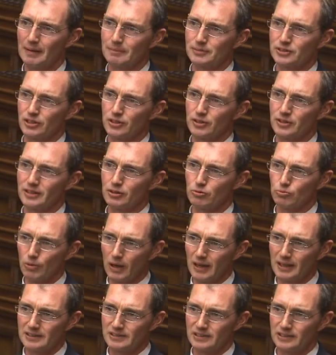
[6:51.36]
absolutely
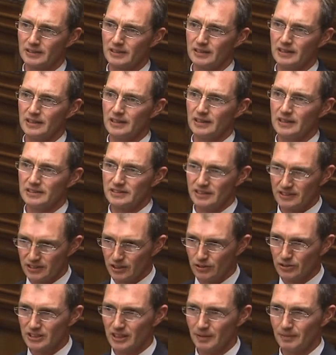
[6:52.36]
right to
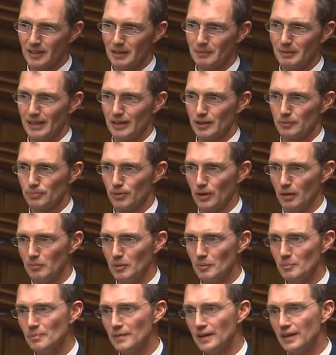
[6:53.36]
do something about the
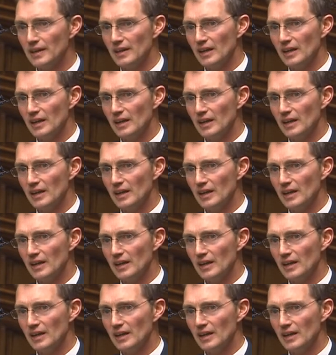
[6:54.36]
problem.